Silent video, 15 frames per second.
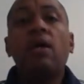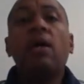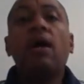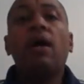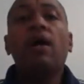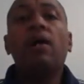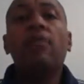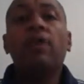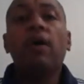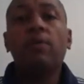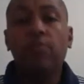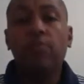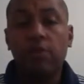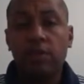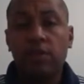that
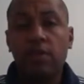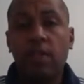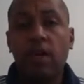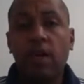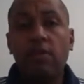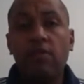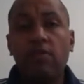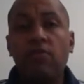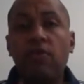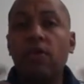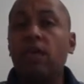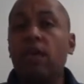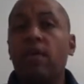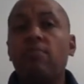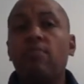we put together
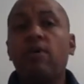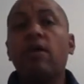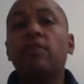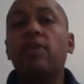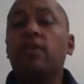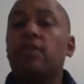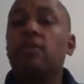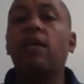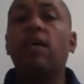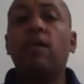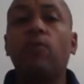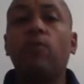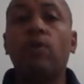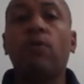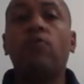via email that the
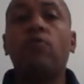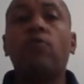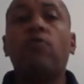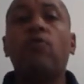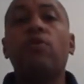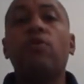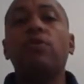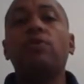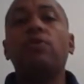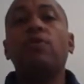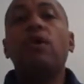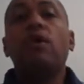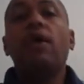team went over for you.